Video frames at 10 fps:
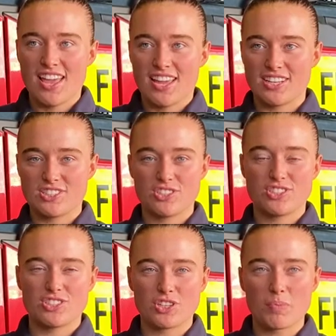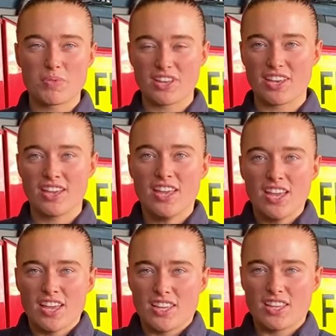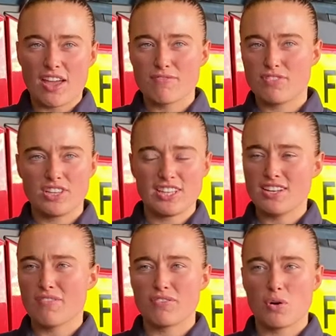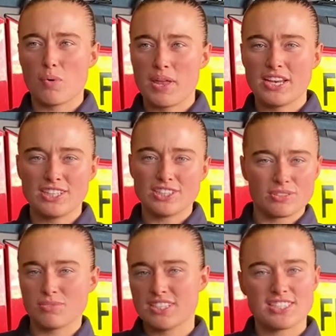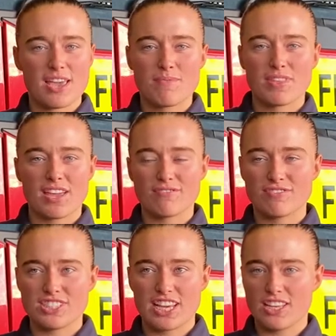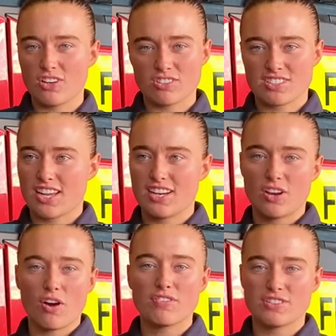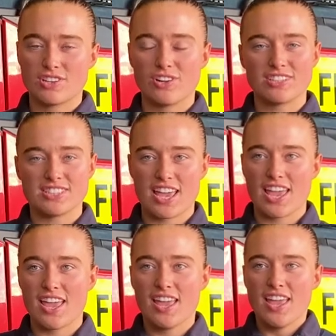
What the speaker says: And it's just a job that you never come in and you're doing the same thing every day. You're not sat in an office all day.